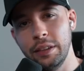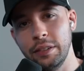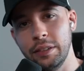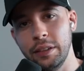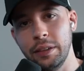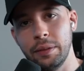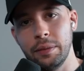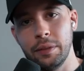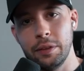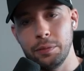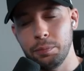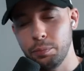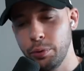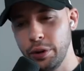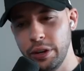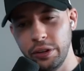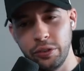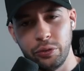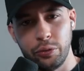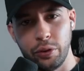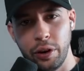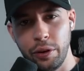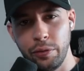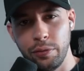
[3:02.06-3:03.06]
easy, pretty
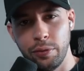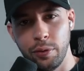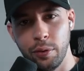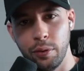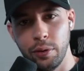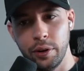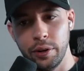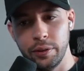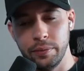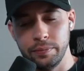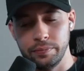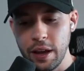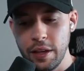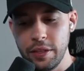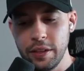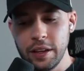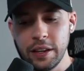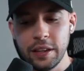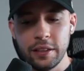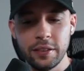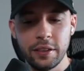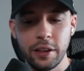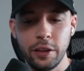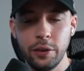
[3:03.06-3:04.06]
straightforward. I
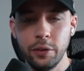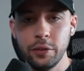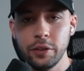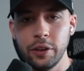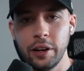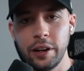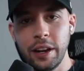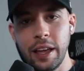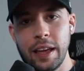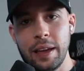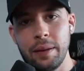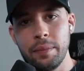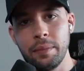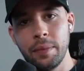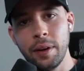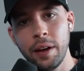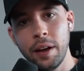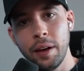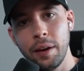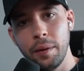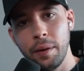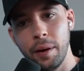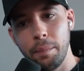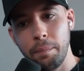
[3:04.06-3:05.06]
think it's a username,
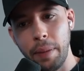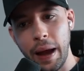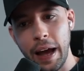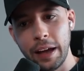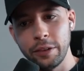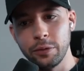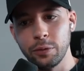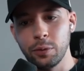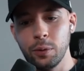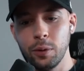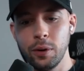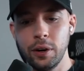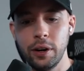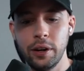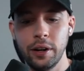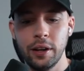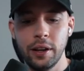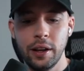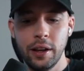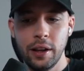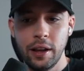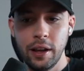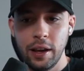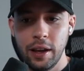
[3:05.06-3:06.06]
password,
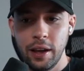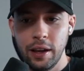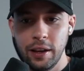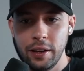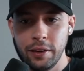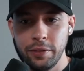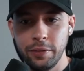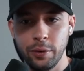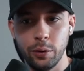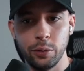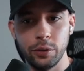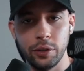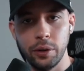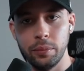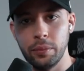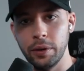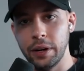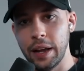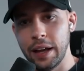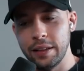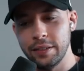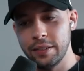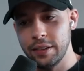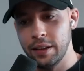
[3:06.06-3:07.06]
and the phone number.
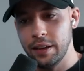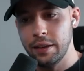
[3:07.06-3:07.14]
That's